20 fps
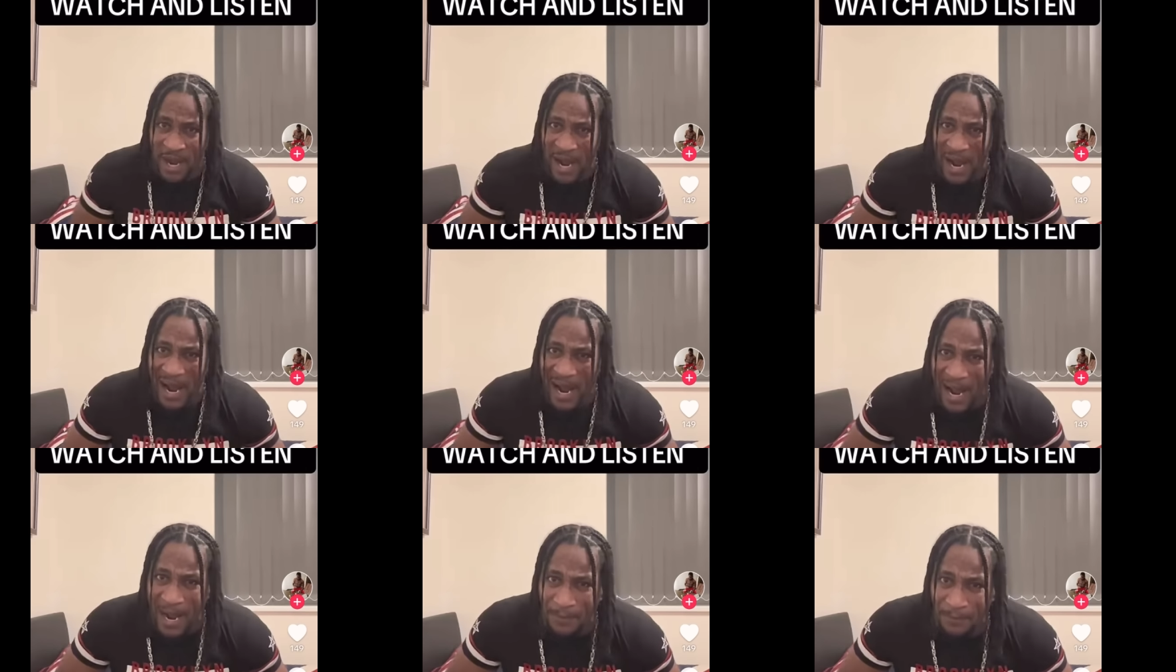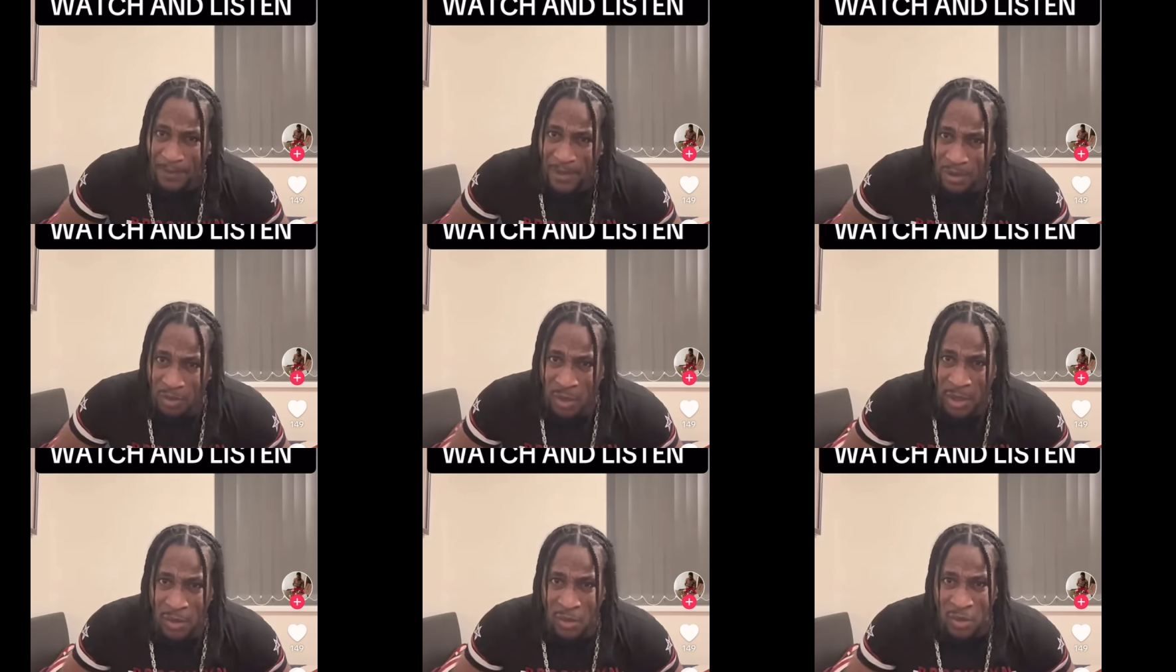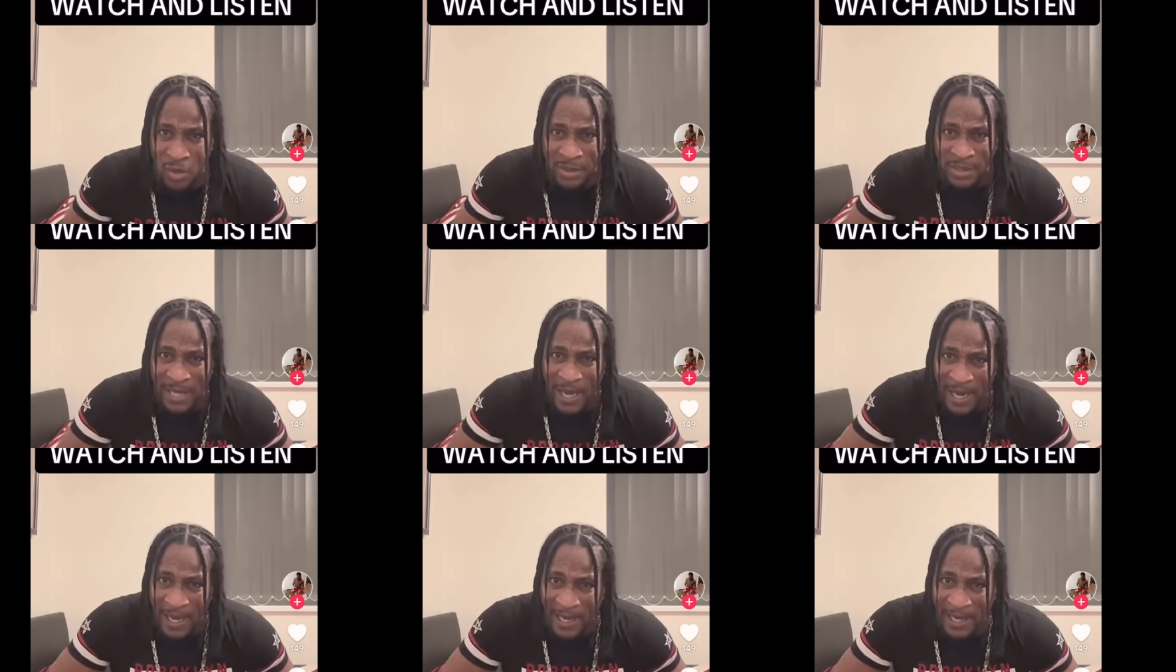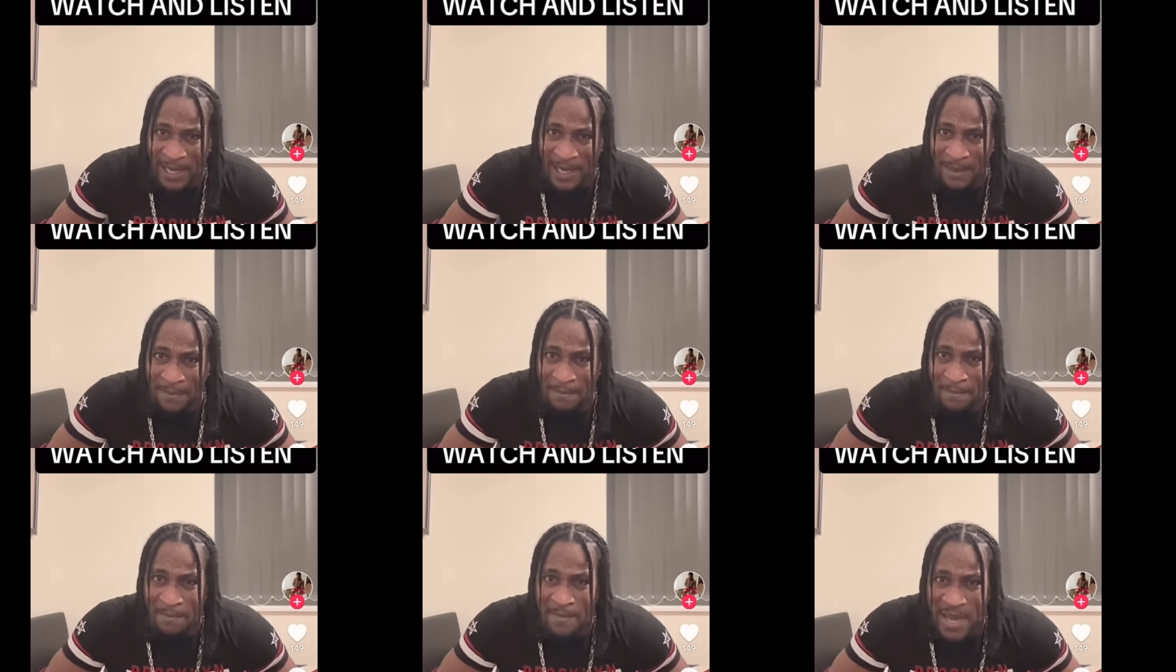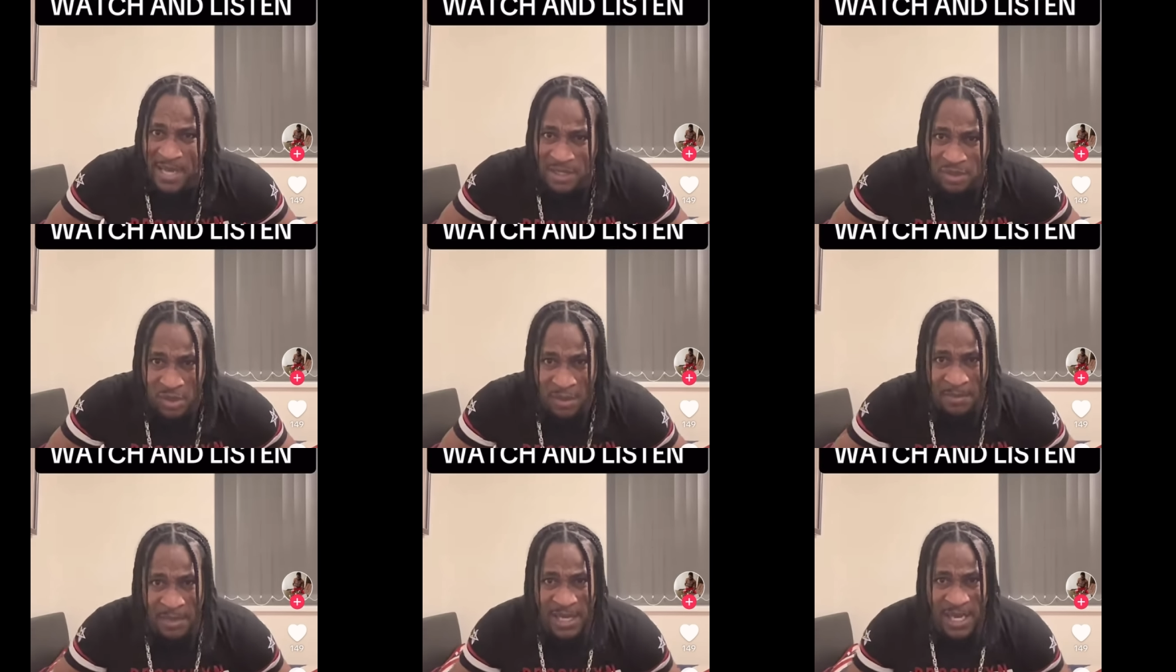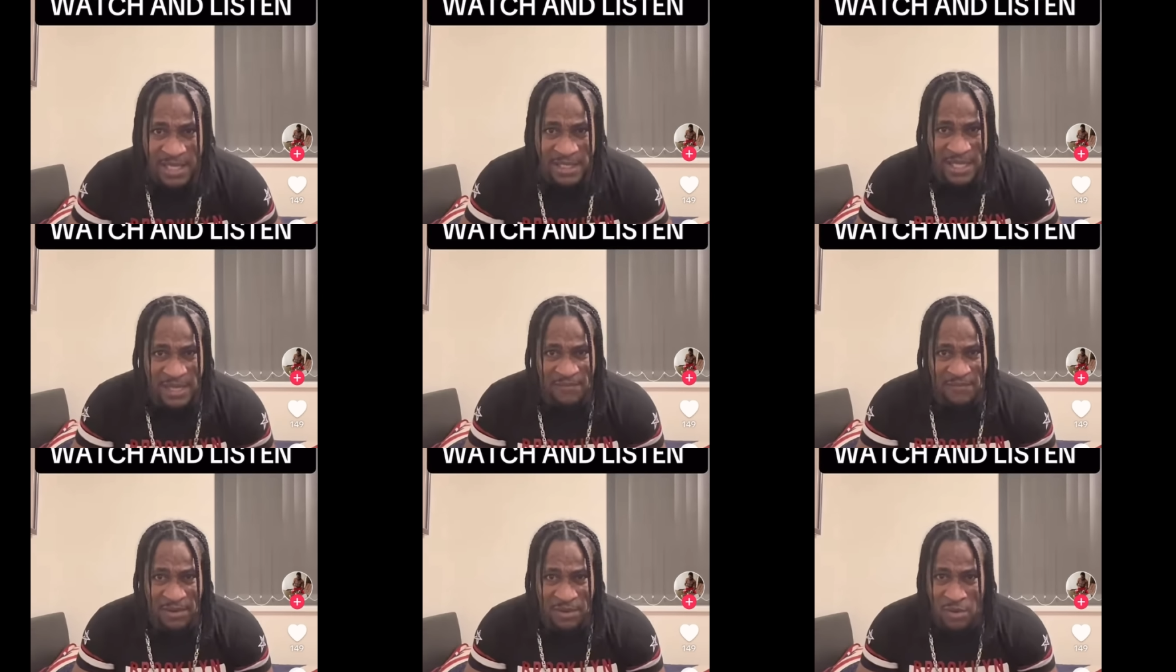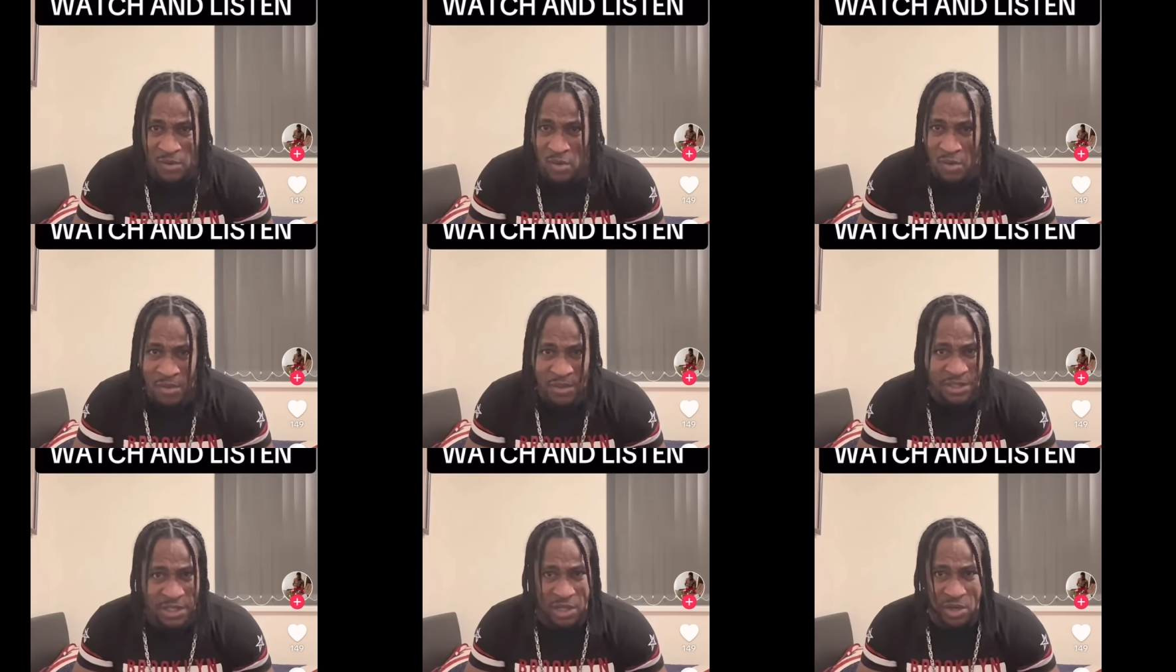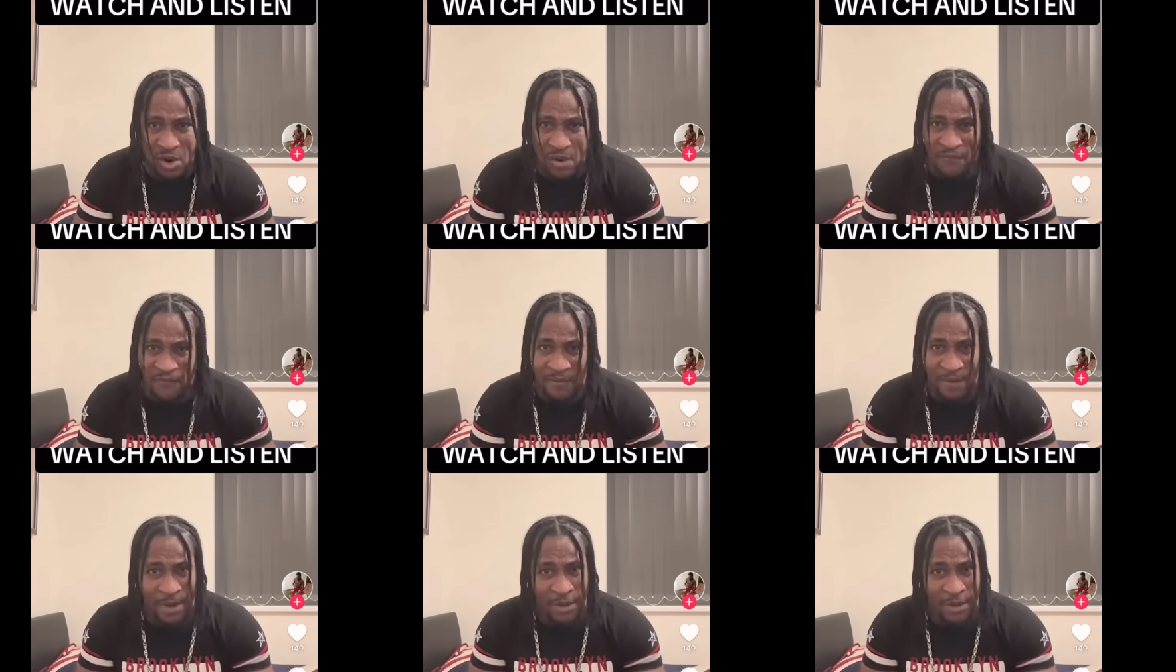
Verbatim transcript: Ah, Peter, know Tylee, best of me not even know she come from.